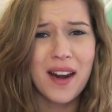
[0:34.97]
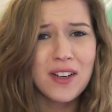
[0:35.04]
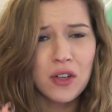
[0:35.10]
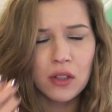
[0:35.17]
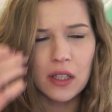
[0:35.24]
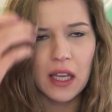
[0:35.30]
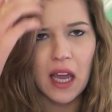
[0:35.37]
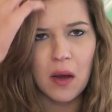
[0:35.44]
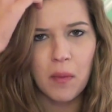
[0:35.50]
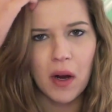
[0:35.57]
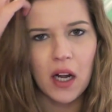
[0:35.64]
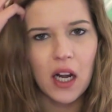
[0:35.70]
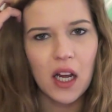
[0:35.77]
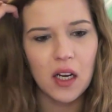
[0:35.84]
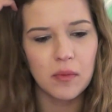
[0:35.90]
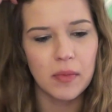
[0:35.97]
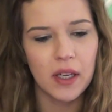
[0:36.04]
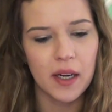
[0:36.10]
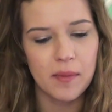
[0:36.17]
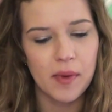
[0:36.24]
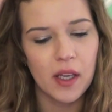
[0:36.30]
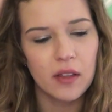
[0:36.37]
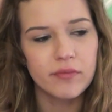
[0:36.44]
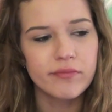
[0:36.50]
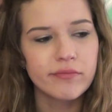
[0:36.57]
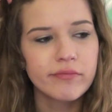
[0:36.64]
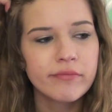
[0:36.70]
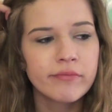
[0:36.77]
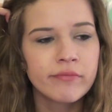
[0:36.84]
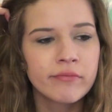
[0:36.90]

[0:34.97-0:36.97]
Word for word: and I totally can't wear it now, but I mean,